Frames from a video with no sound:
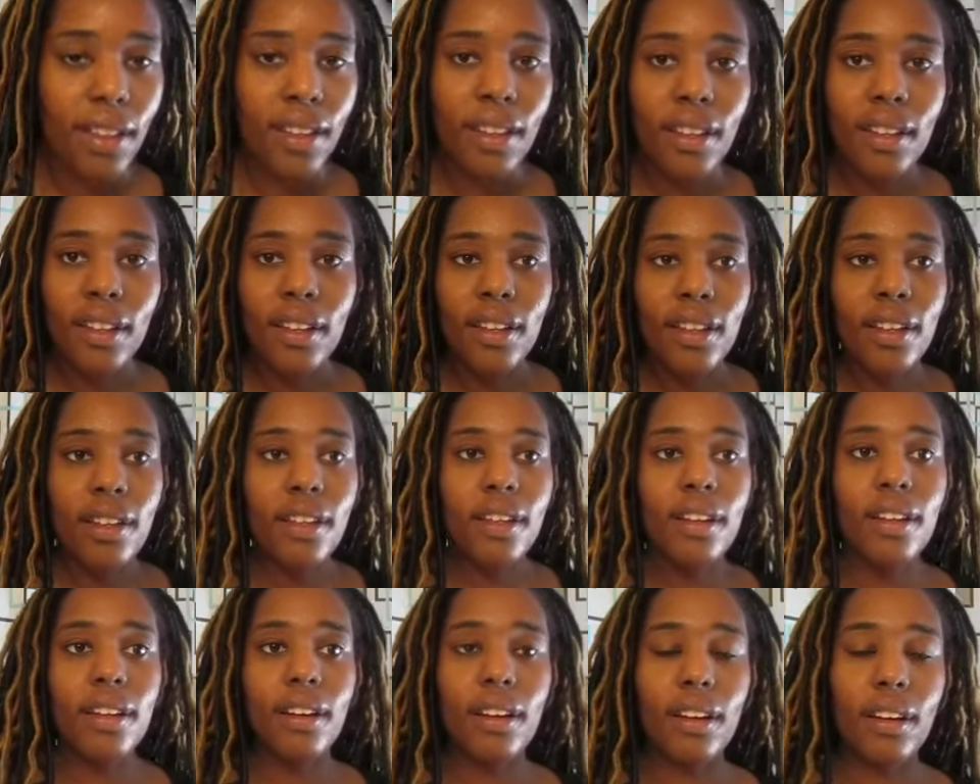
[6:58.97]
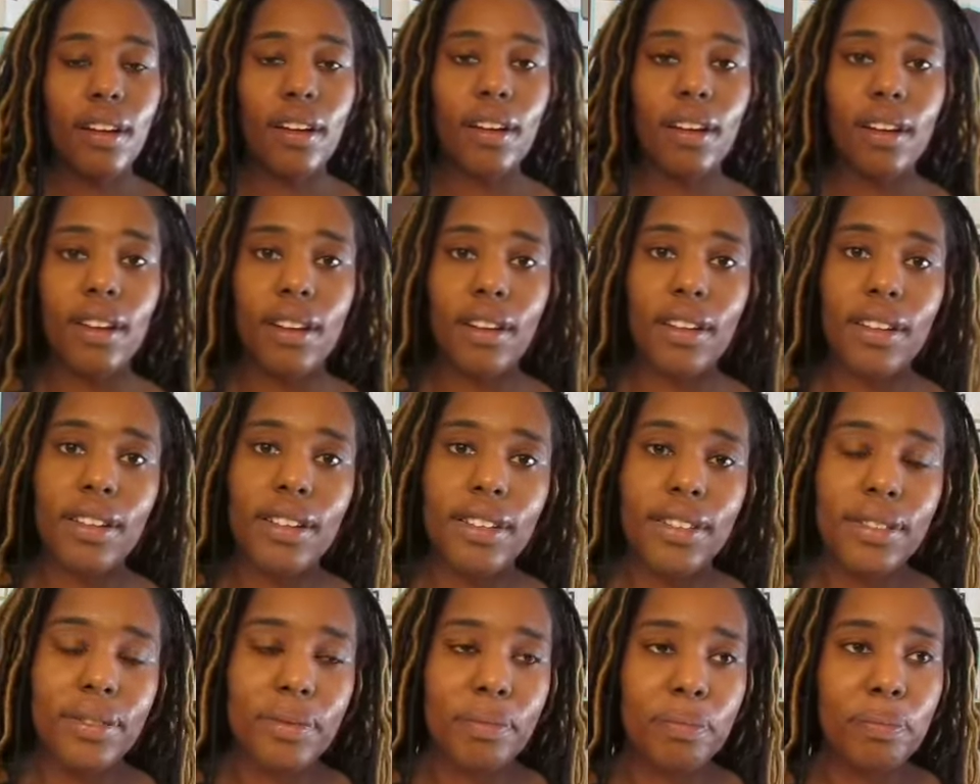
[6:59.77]

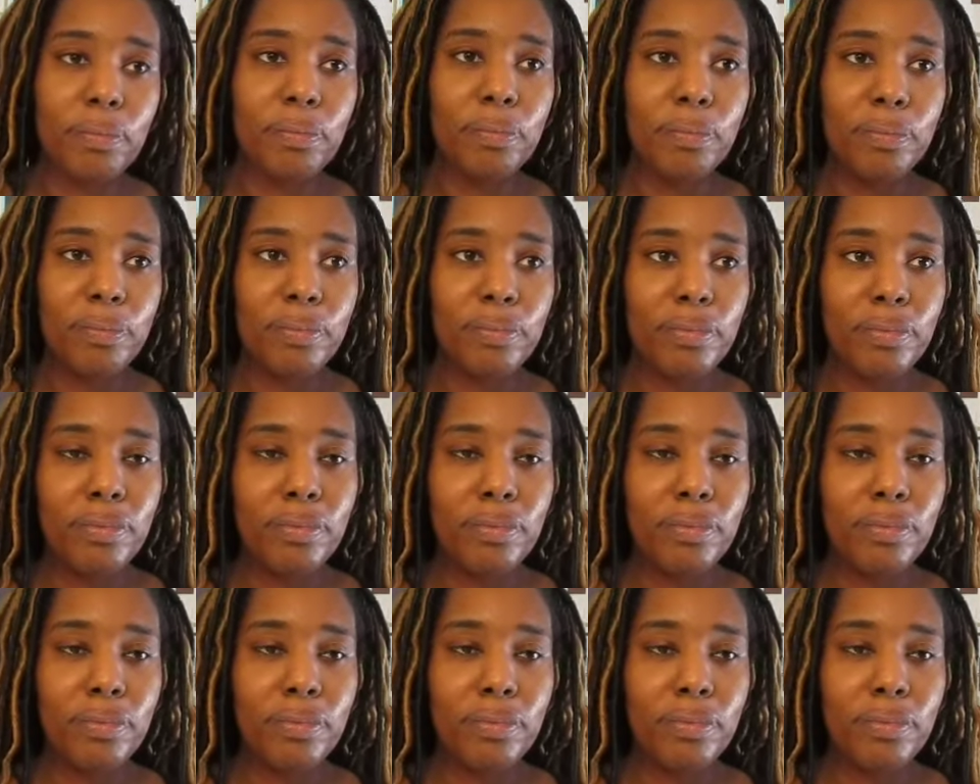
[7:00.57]
Nobody speaks.